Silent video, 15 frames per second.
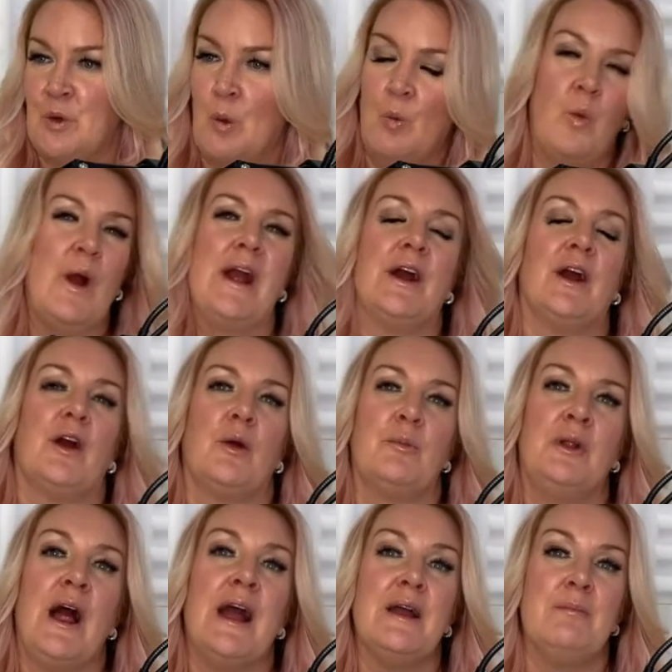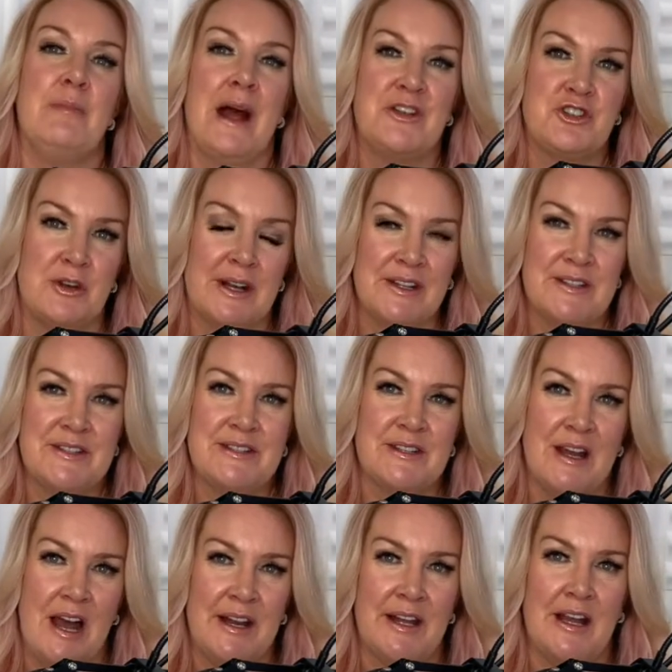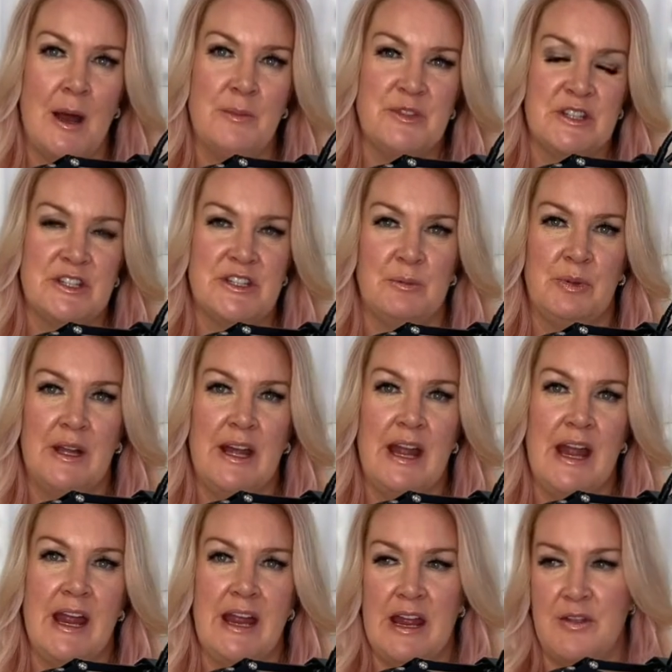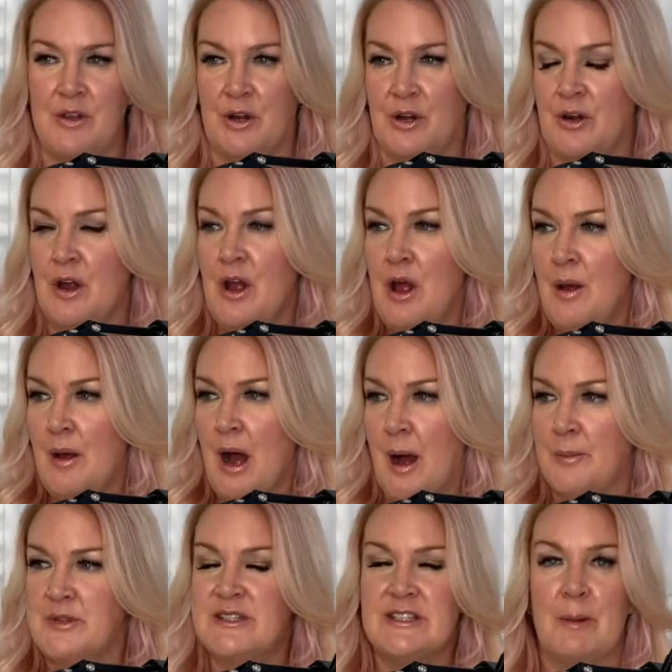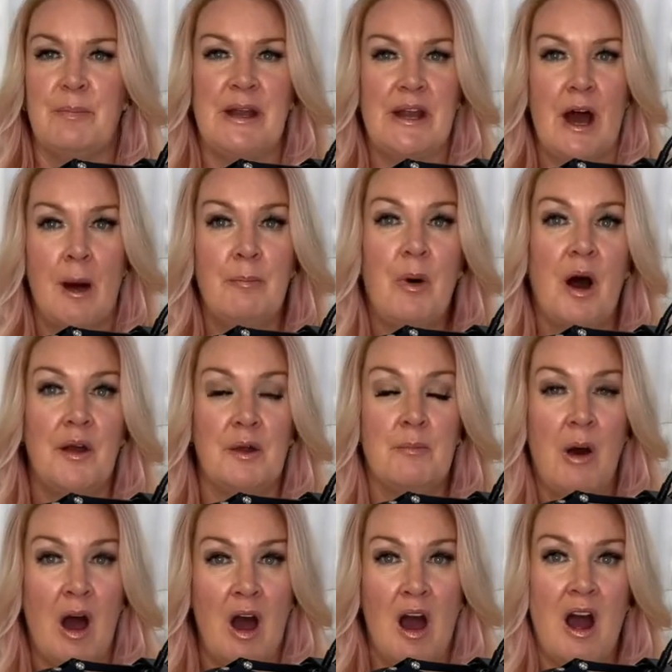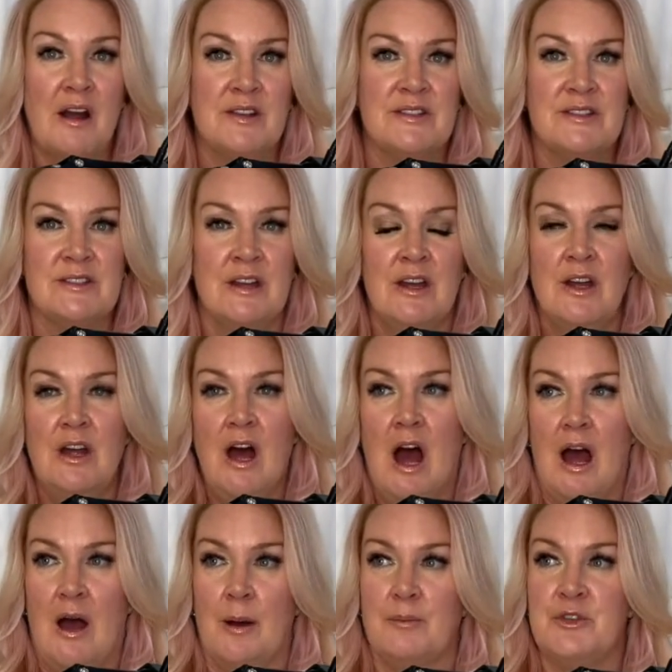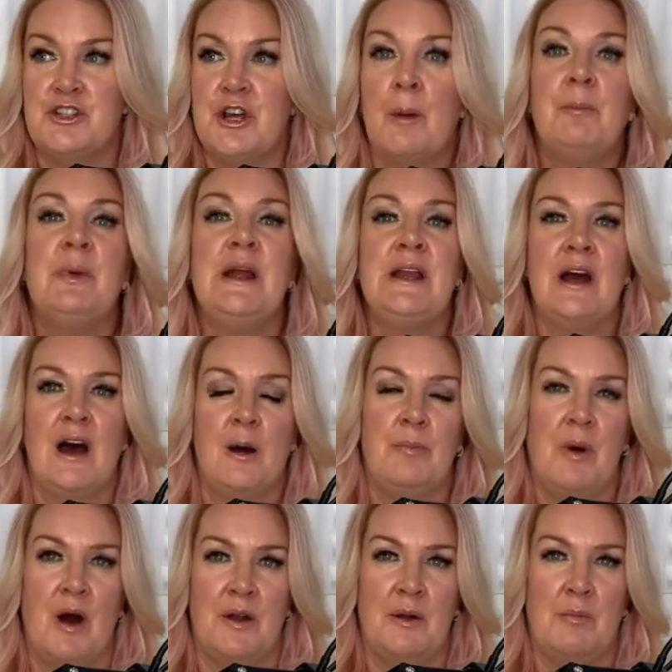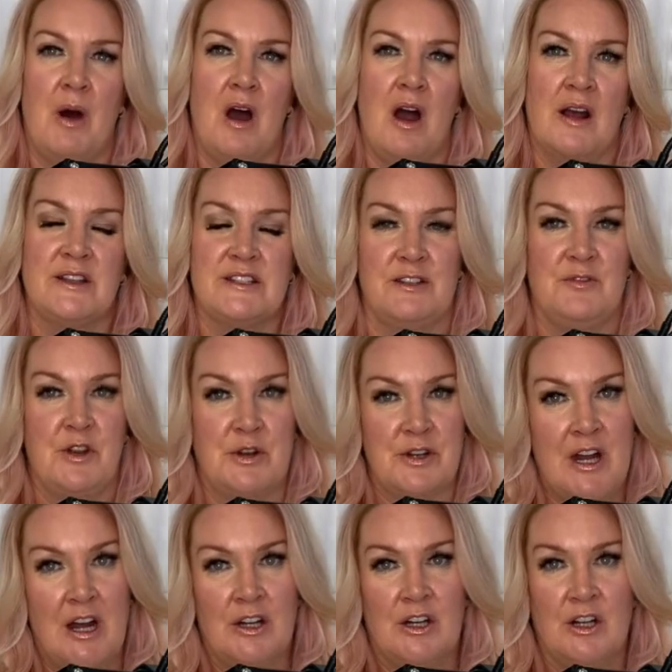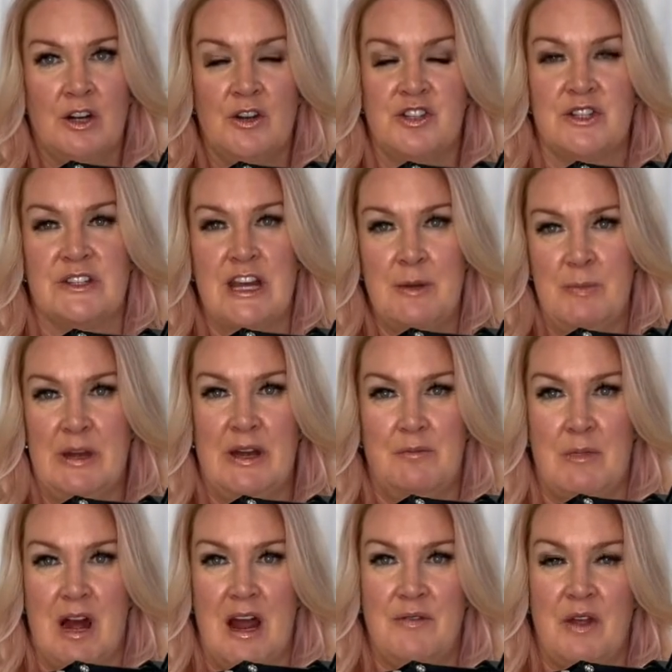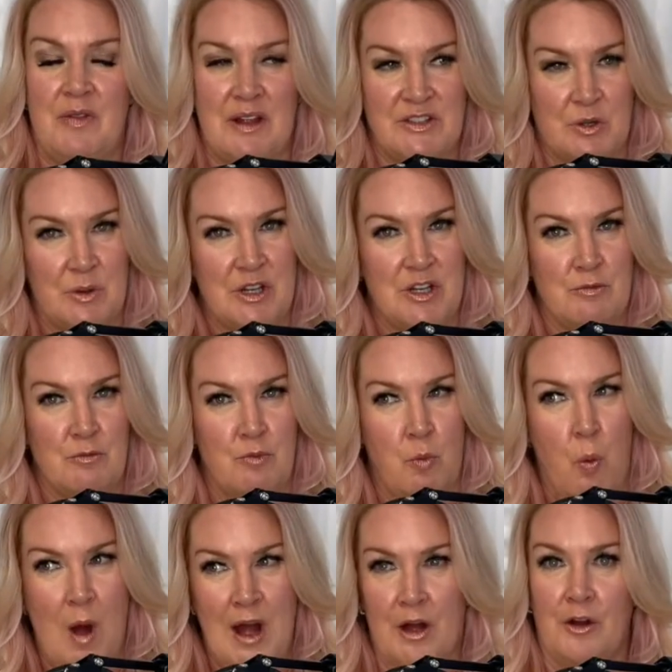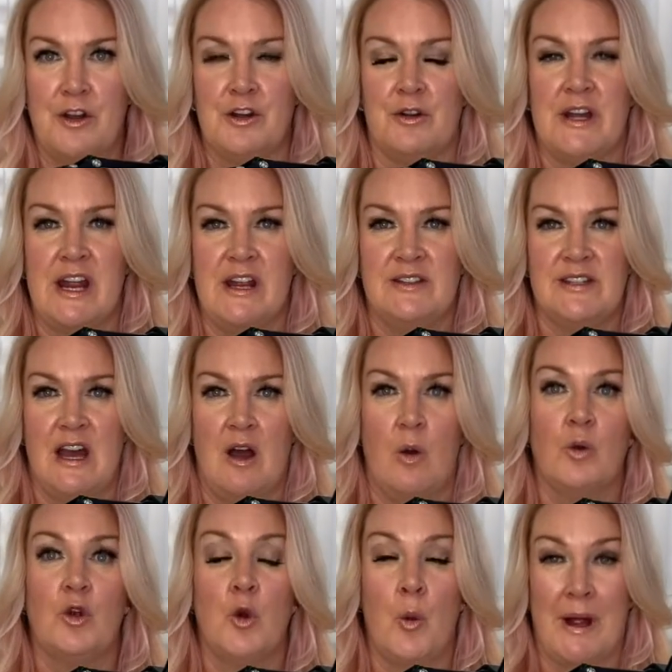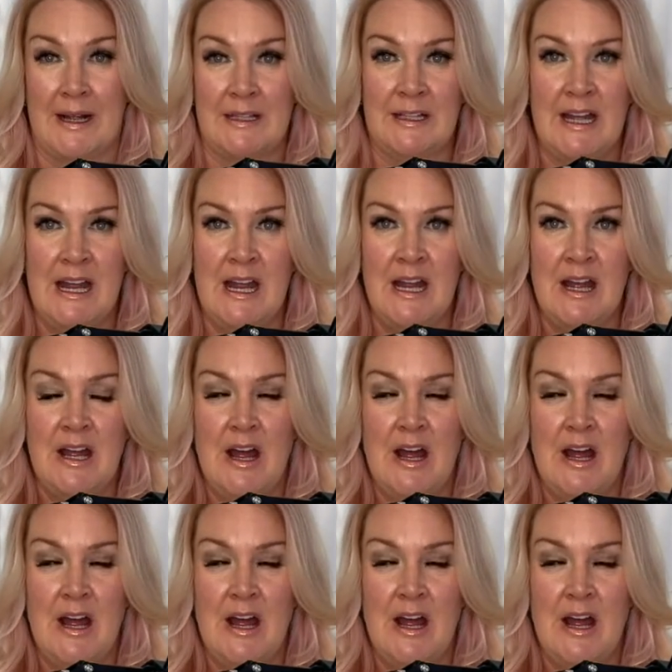where plyometrics kind of comes into play, either stepping up on a box, jumping up on a box. If you're younger, just keeping in mind that that's going to wear your knees out quickly.